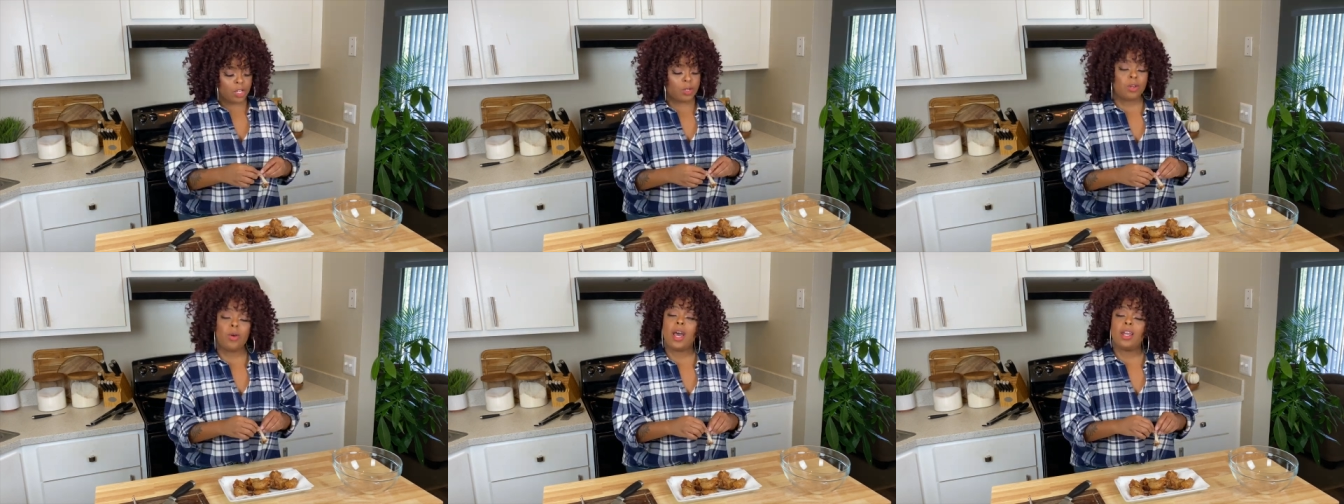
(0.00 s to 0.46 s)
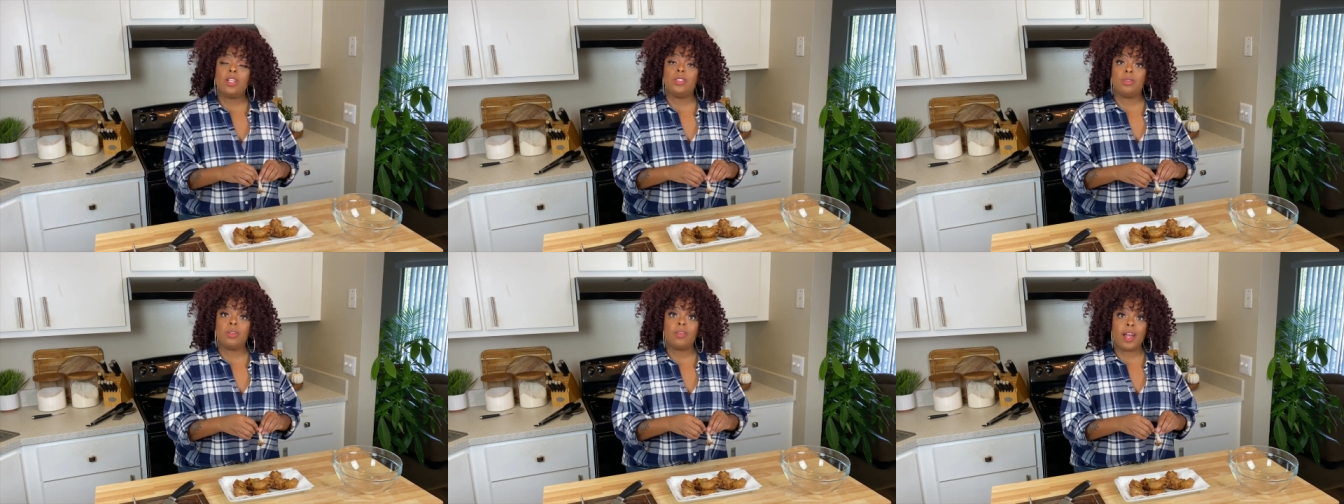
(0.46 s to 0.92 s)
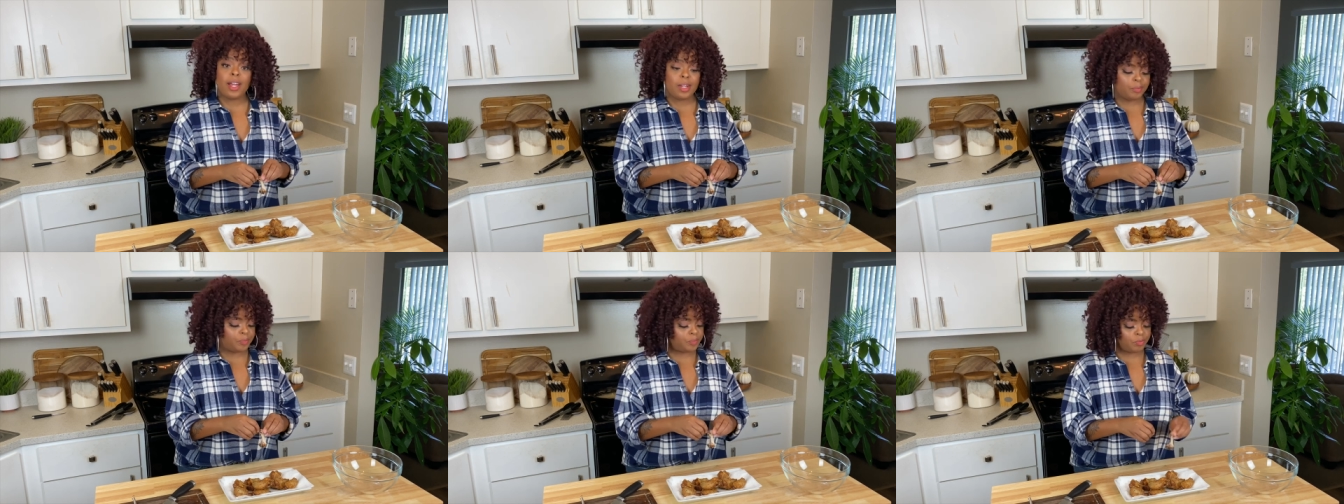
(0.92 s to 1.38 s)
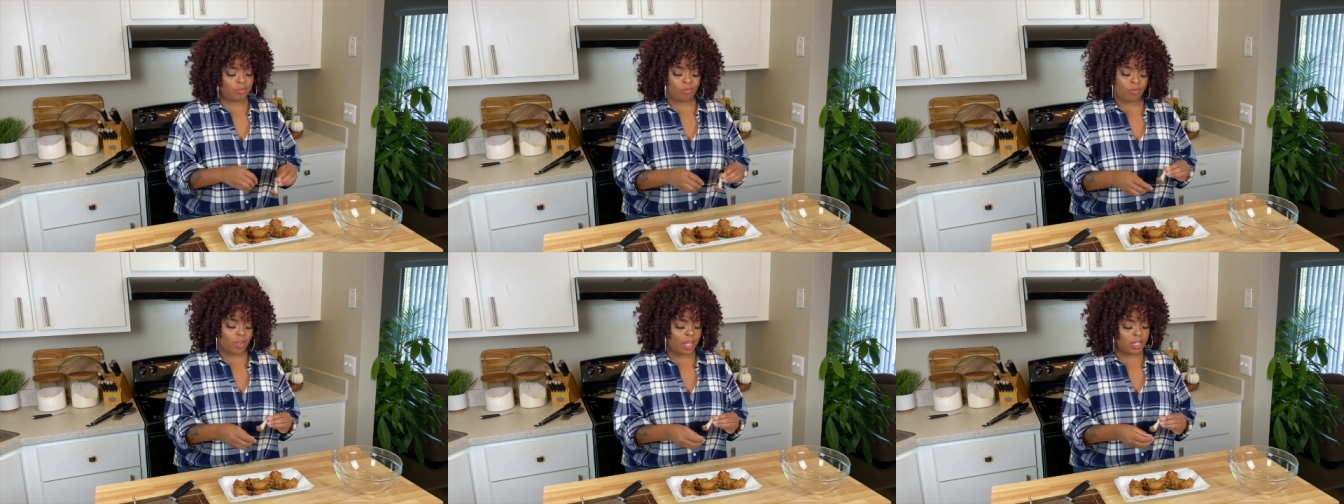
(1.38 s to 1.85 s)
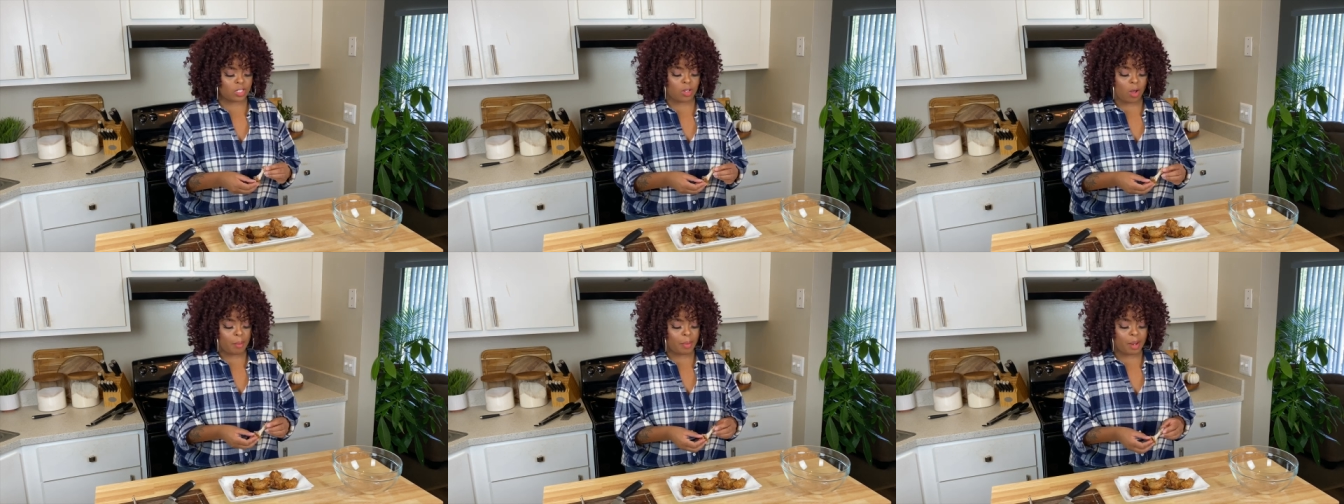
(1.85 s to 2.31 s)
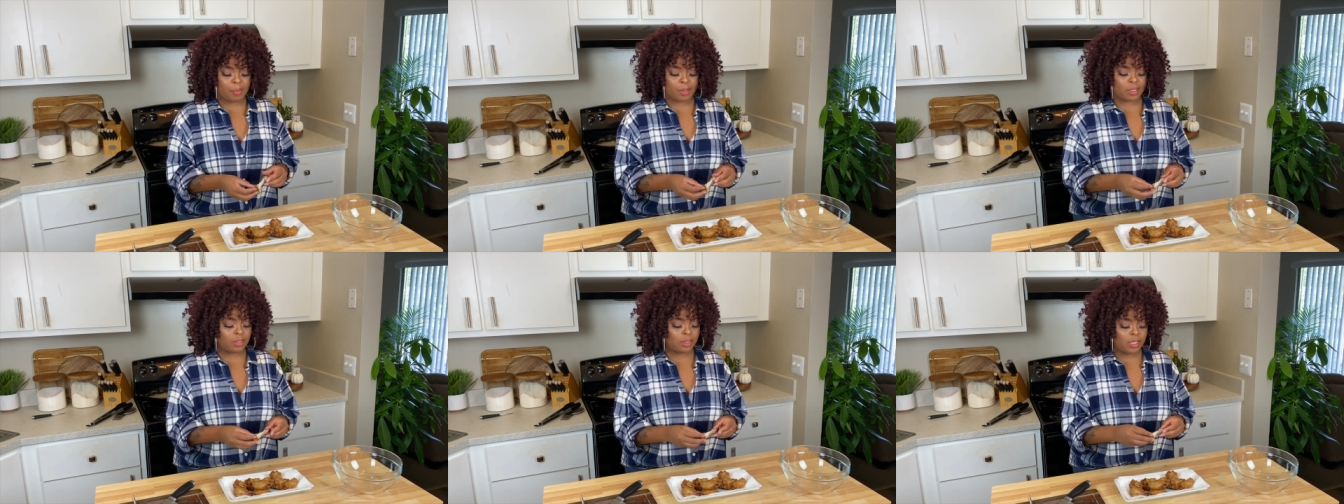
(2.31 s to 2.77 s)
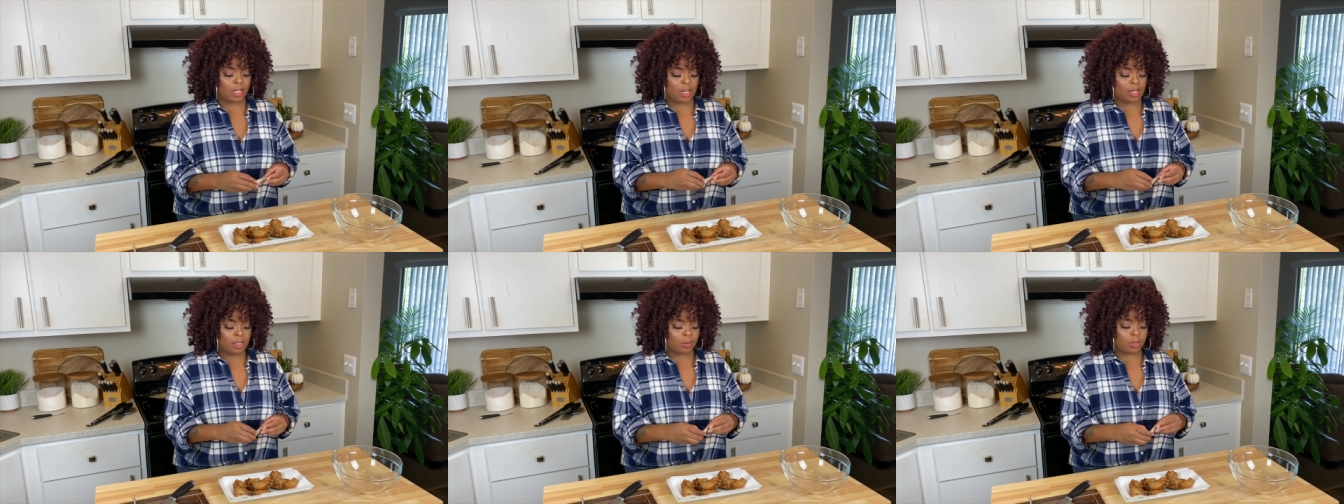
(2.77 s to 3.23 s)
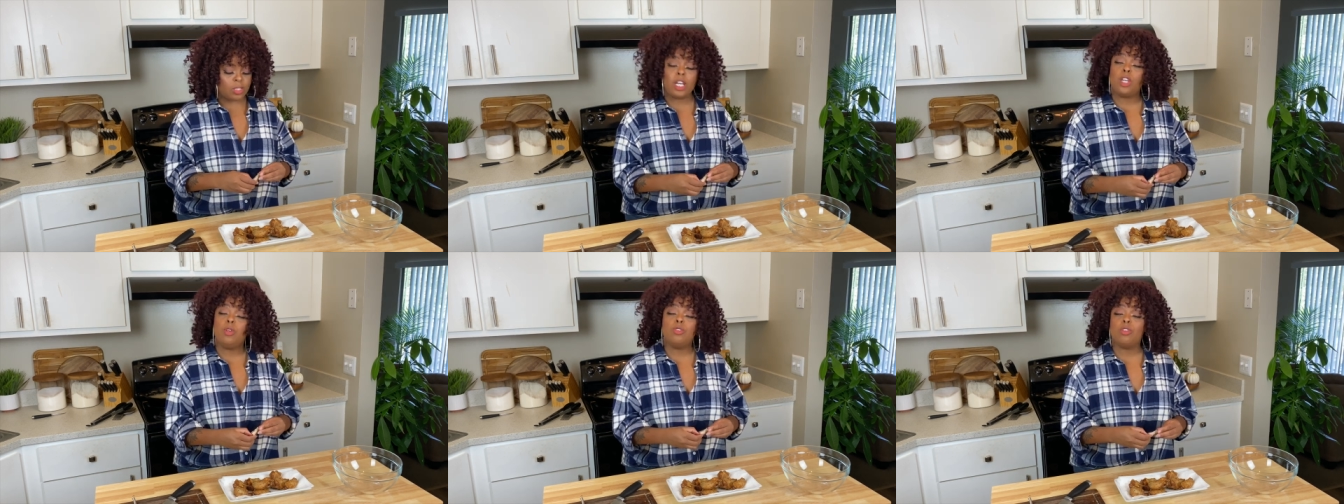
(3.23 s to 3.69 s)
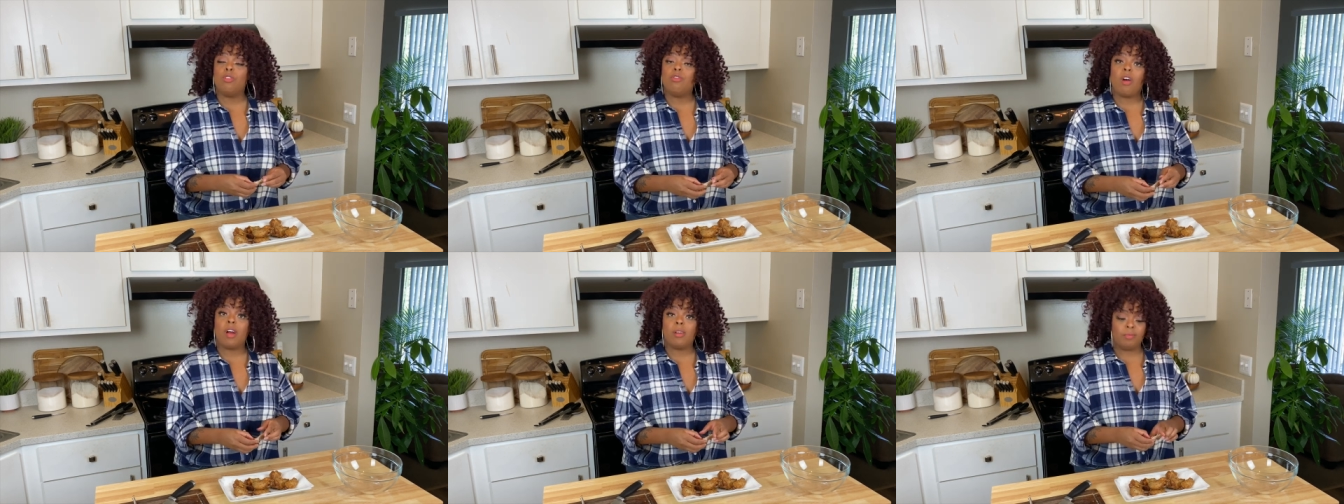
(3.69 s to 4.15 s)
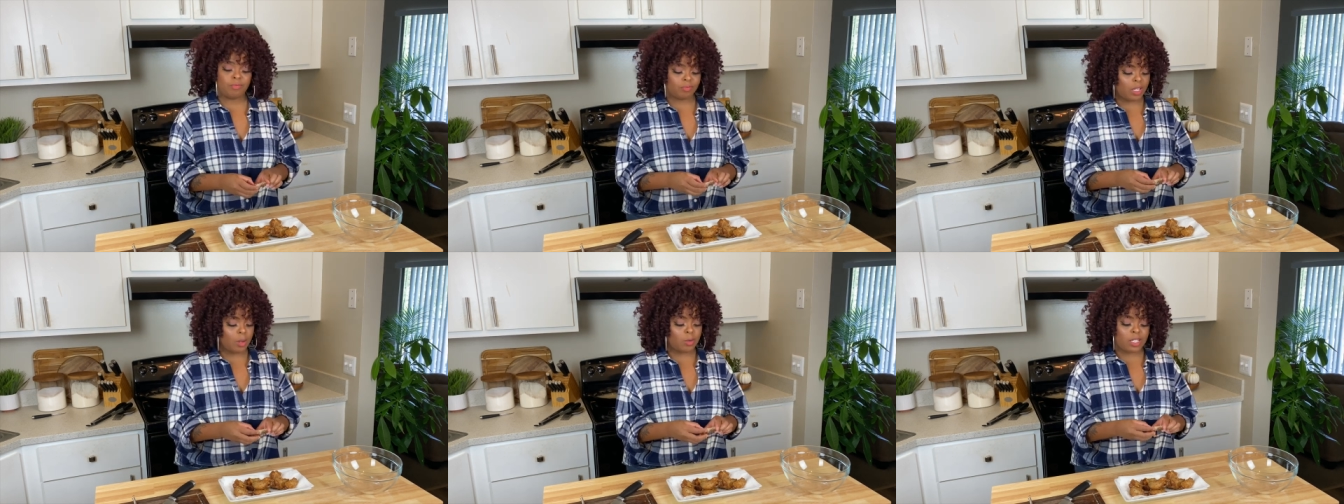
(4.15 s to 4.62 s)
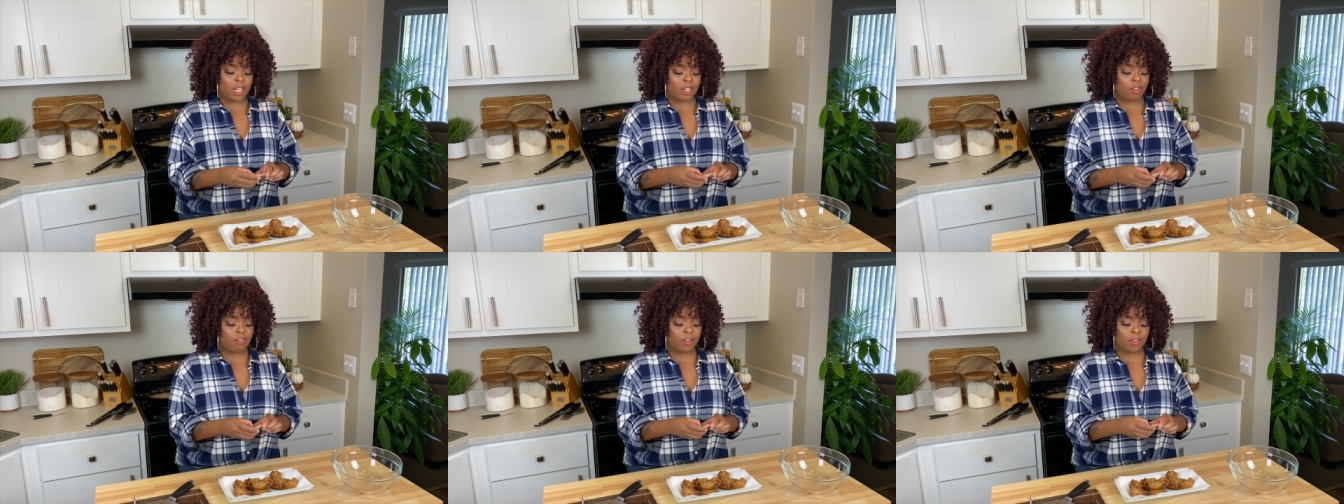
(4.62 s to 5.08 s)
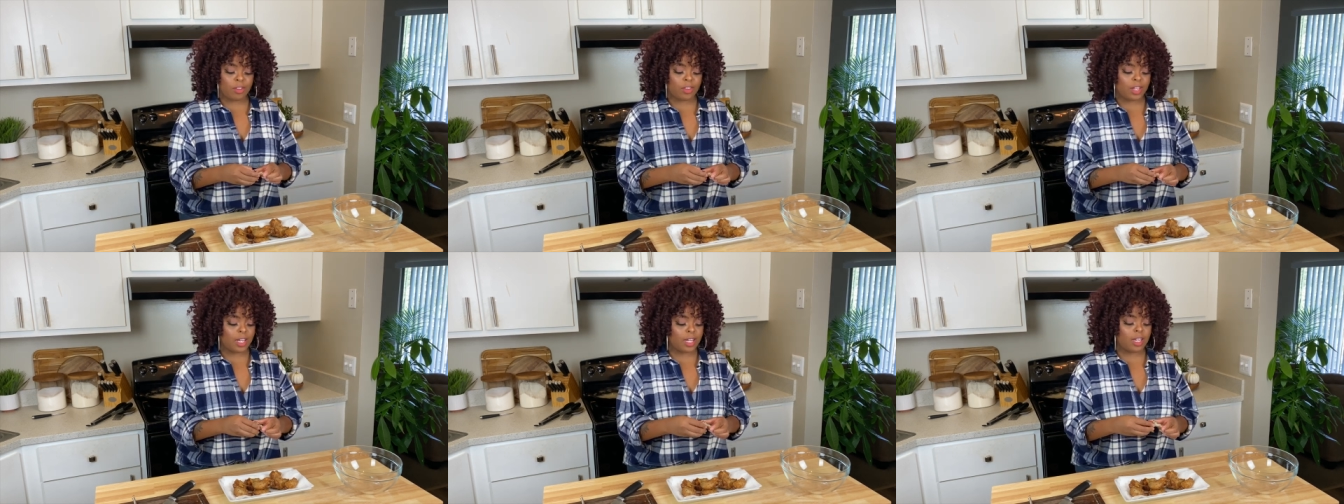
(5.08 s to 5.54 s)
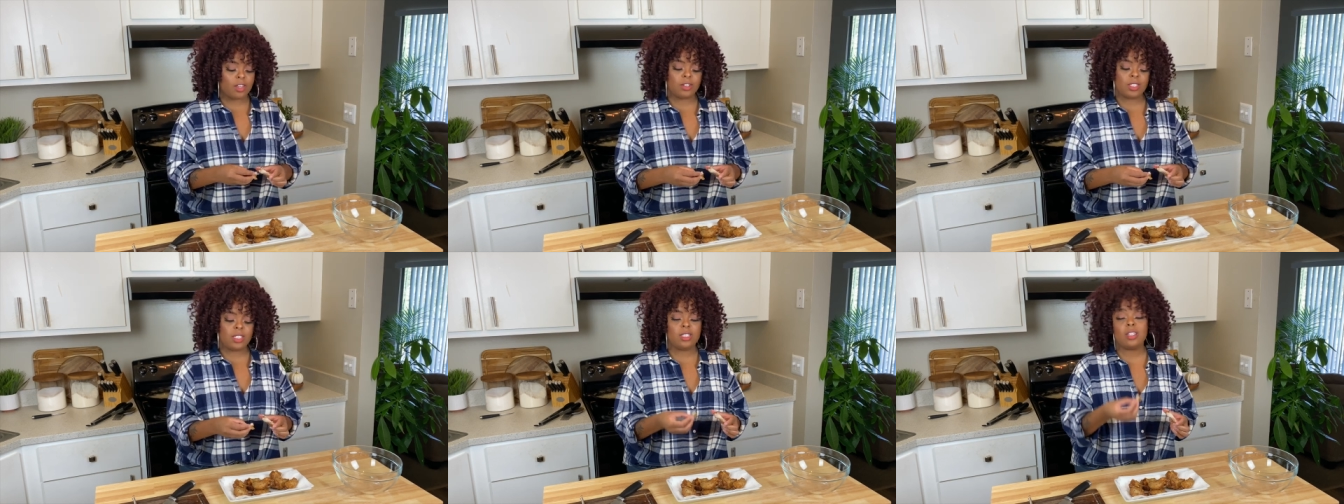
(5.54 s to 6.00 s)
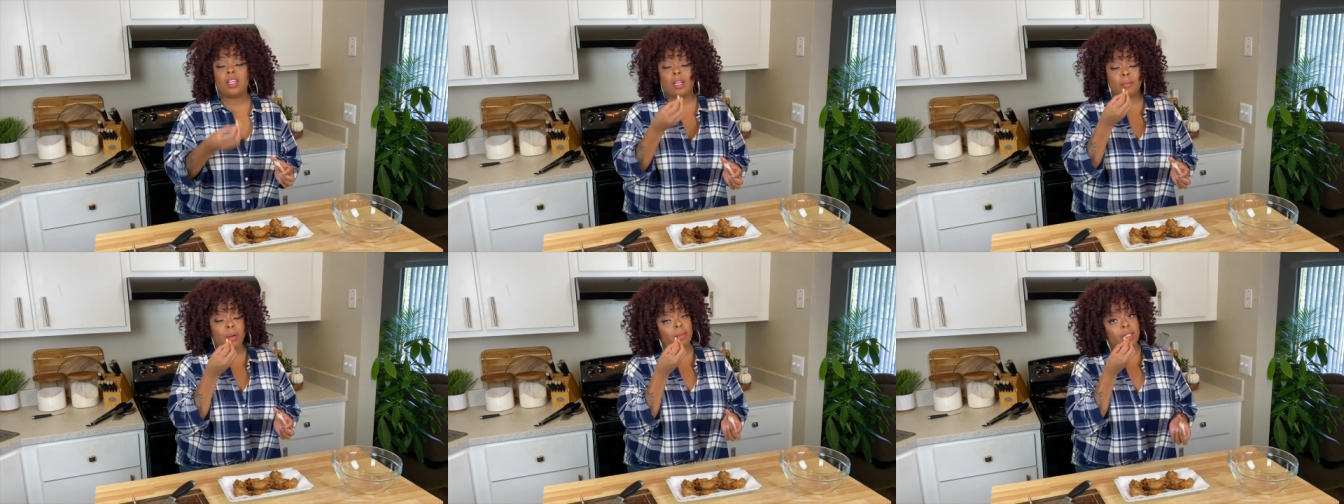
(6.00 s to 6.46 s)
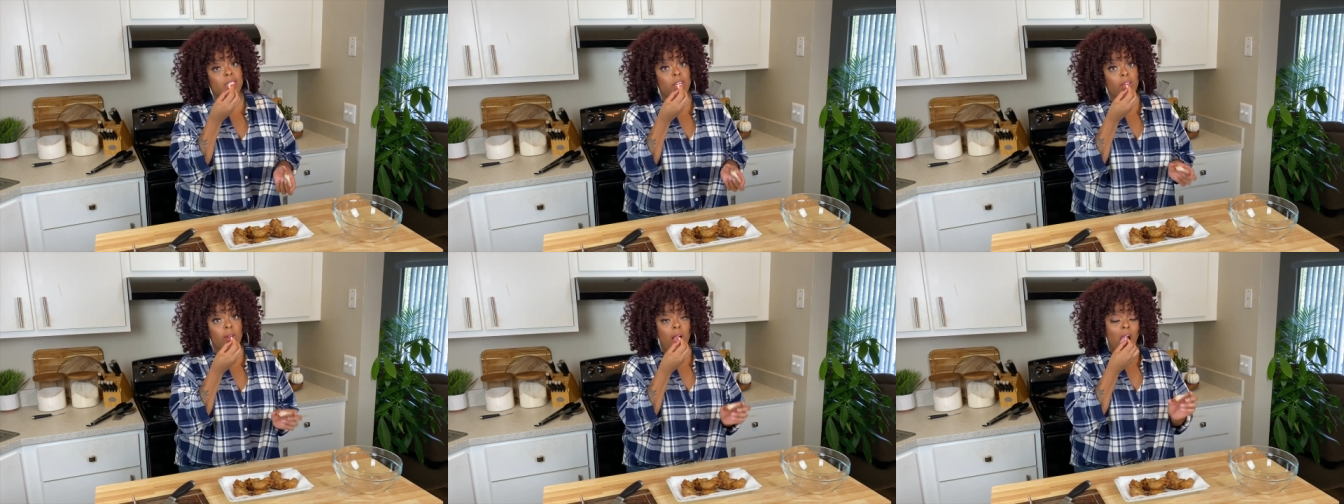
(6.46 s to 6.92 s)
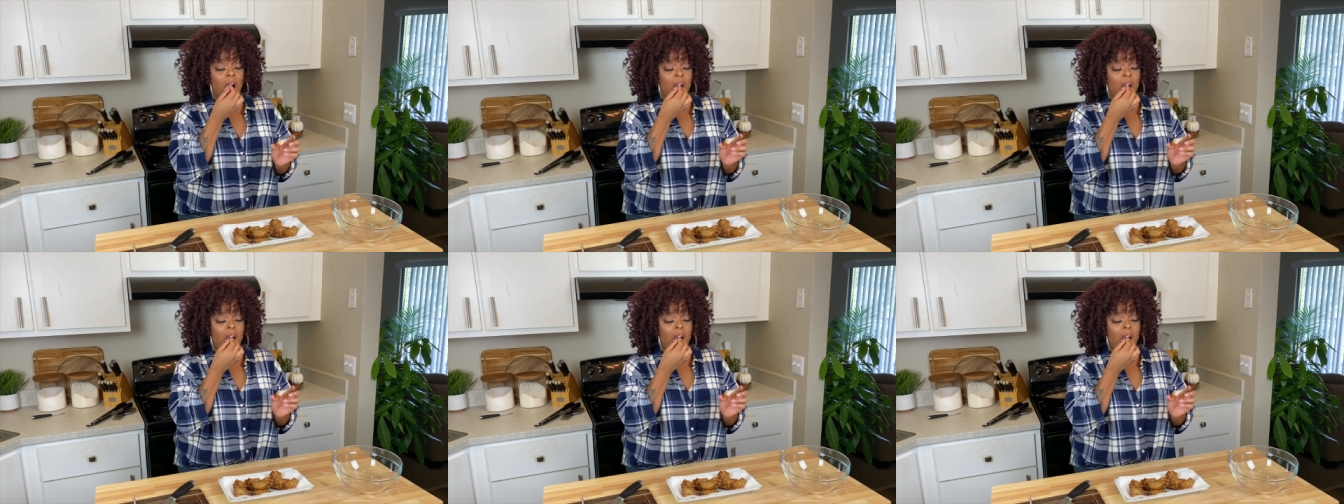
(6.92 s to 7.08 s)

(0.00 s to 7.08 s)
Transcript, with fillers: You know how to do it right, and salt and pepper will take you so far. It will take you further than any other seasoning can probably take you.